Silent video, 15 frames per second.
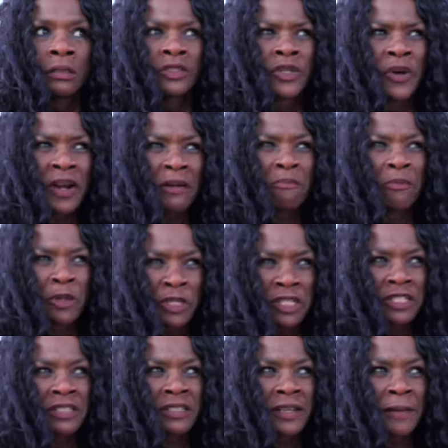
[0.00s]
during
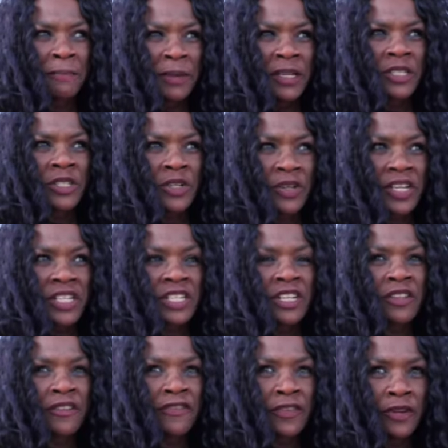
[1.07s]
Bush's
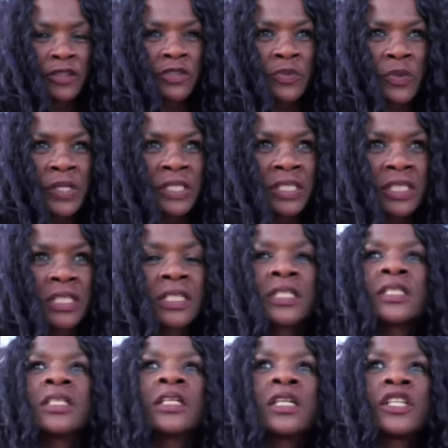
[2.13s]
administration, the first one,
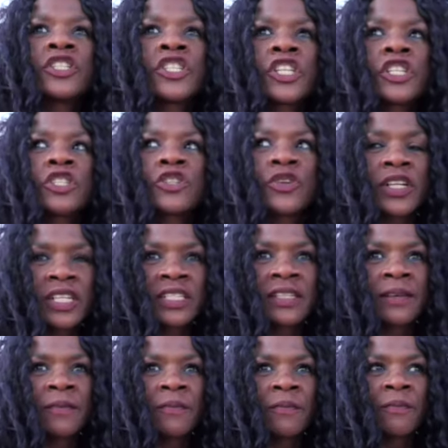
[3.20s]
she tricked
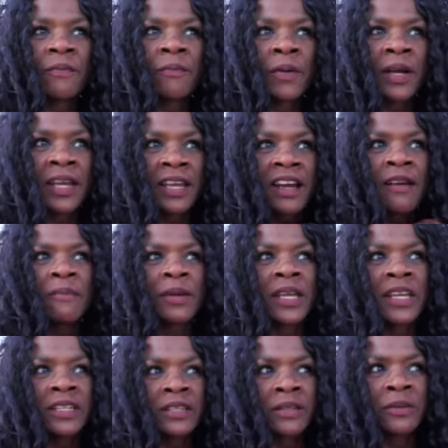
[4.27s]
him by
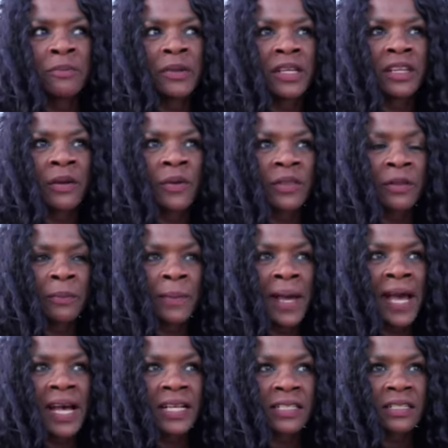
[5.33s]
coming into the meeting with a
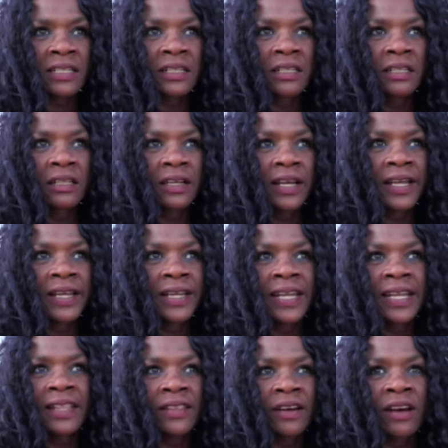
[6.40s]
mask, and
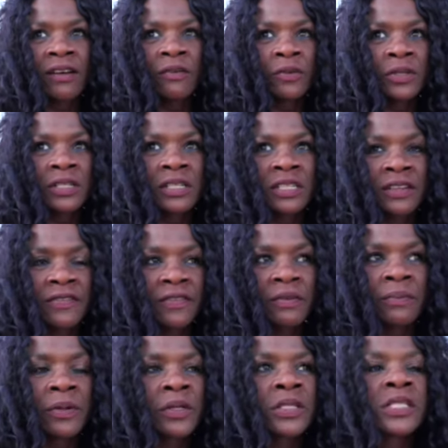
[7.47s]
he thought it was a
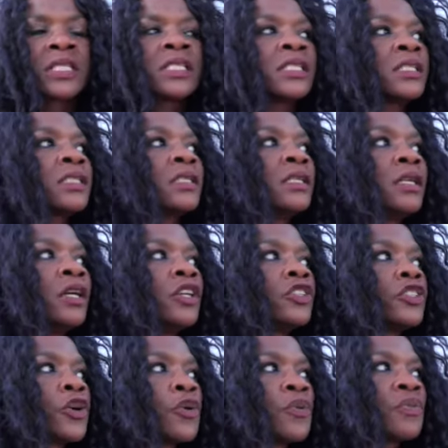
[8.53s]
different person.
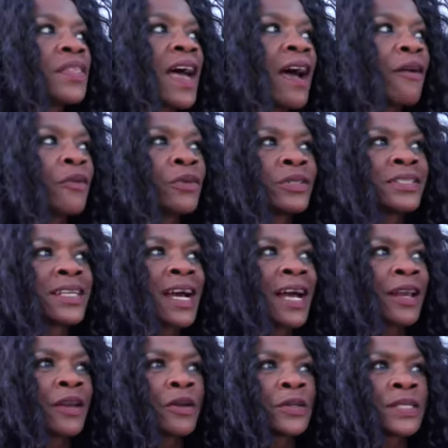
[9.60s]
So that was
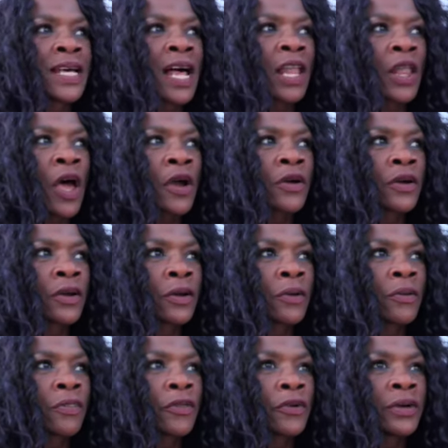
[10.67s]
God knows how long
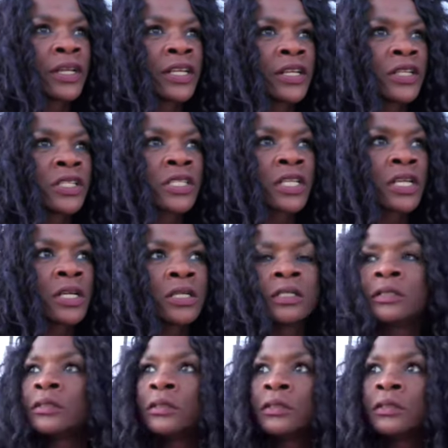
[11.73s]
ago, 30 years ago,